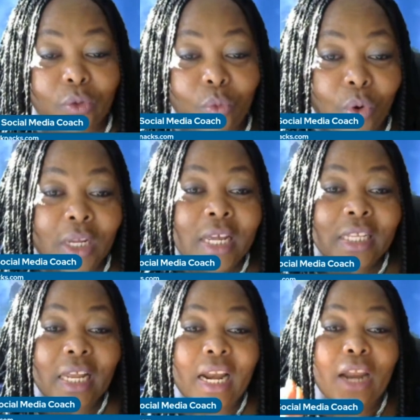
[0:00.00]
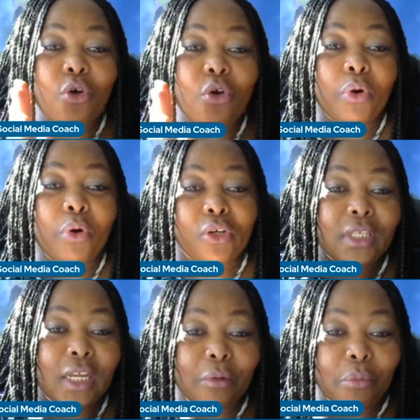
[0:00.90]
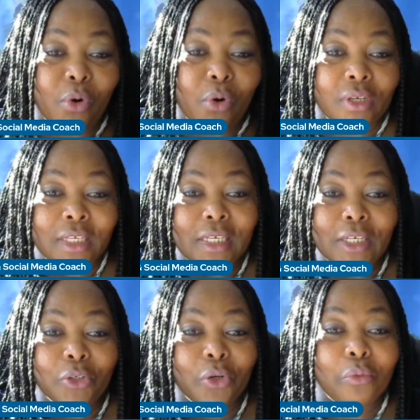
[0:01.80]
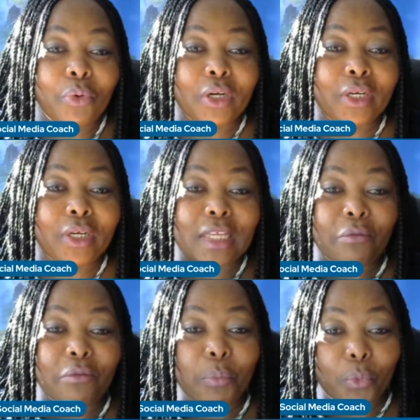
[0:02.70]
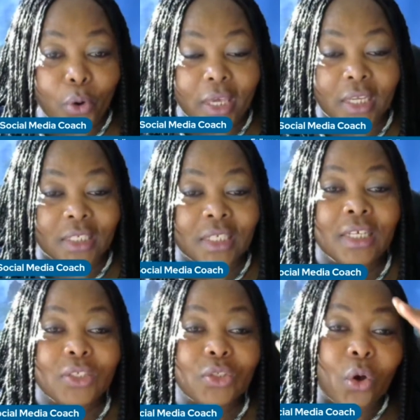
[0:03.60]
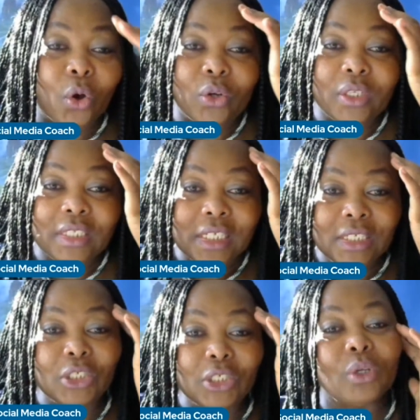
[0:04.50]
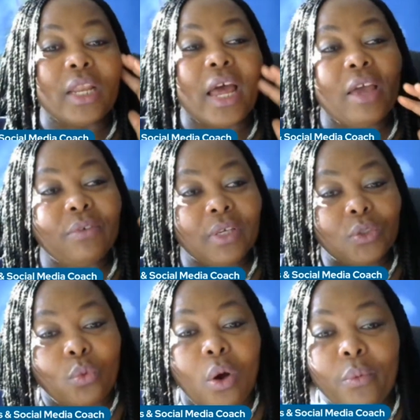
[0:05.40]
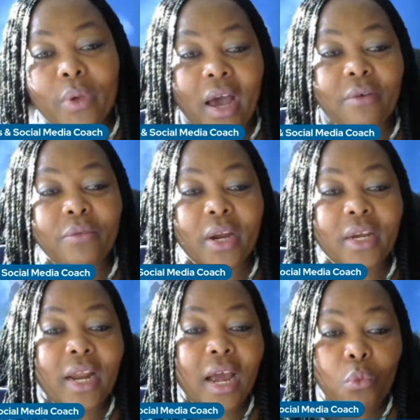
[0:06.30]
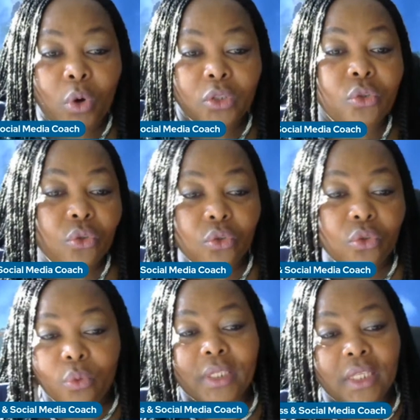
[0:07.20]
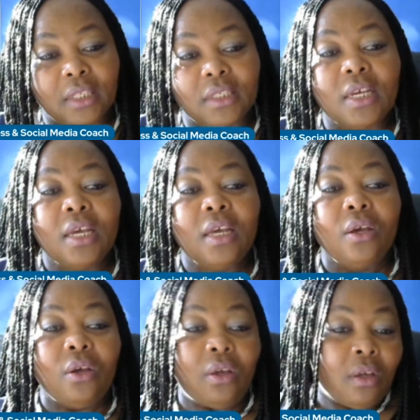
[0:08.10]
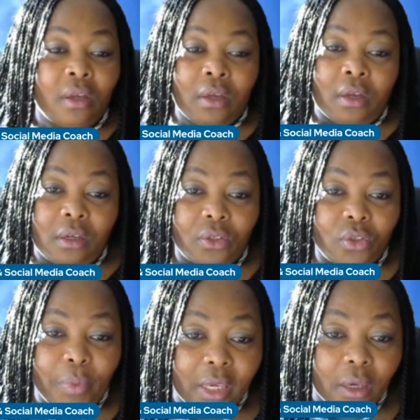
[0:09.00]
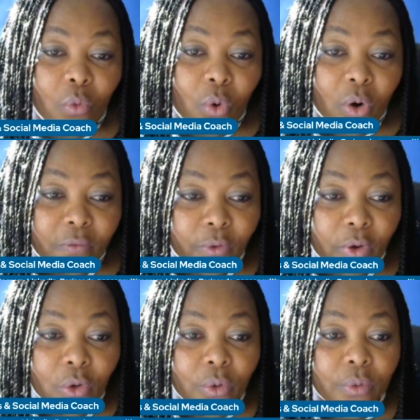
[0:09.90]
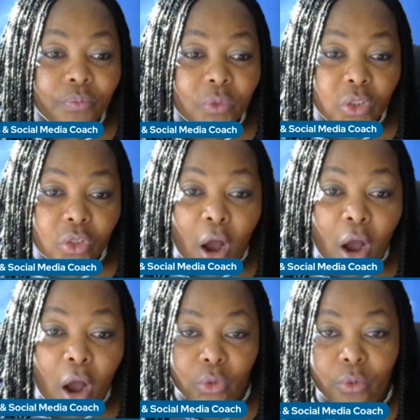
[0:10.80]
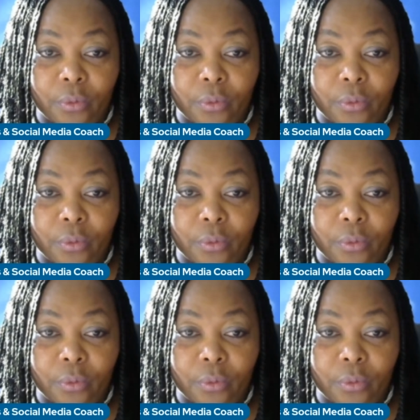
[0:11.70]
There are no borders anymore. Borders have been broken. So digital life is what we have right now. What you do with it to make it work for you is up to you.